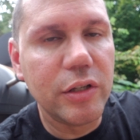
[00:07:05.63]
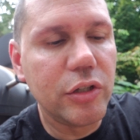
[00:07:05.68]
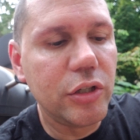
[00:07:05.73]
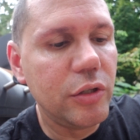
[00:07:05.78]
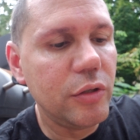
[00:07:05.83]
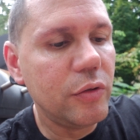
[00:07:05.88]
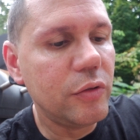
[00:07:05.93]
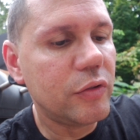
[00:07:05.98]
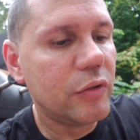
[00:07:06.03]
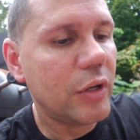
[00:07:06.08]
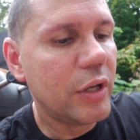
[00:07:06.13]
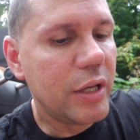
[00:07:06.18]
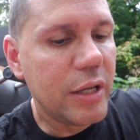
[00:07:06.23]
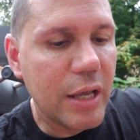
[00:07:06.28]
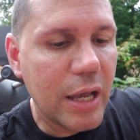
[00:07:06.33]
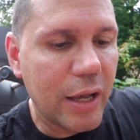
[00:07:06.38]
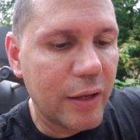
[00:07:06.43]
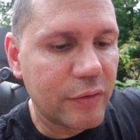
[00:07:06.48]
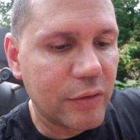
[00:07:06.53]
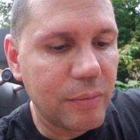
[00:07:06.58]
issues, he
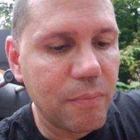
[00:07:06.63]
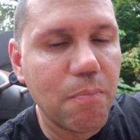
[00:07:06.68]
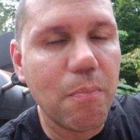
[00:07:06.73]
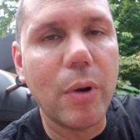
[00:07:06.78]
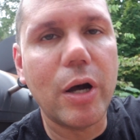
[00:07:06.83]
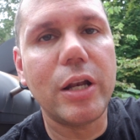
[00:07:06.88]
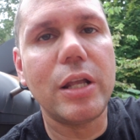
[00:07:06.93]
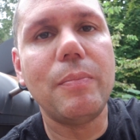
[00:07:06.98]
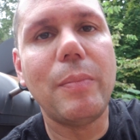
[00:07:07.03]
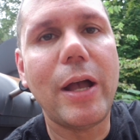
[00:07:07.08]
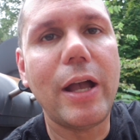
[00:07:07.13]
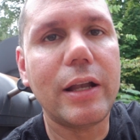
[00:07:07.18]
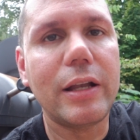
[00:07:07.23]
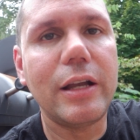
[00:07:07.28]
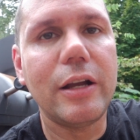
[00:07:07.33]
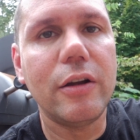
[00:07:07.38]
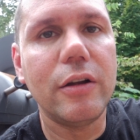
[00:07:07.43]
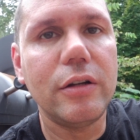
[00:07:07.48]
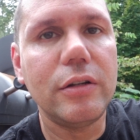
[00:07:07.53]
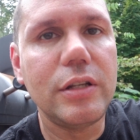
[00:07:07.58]
has a money back
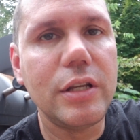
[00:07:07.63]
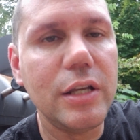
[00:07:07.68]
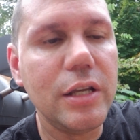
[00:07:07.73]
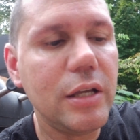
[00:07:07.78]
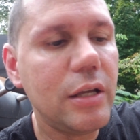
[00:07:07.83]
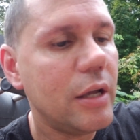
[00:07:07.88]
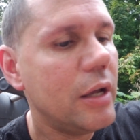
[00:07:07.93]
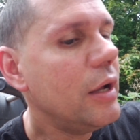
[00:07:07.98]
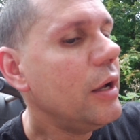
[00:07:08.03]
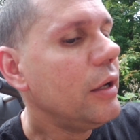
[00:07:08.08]
guarantee.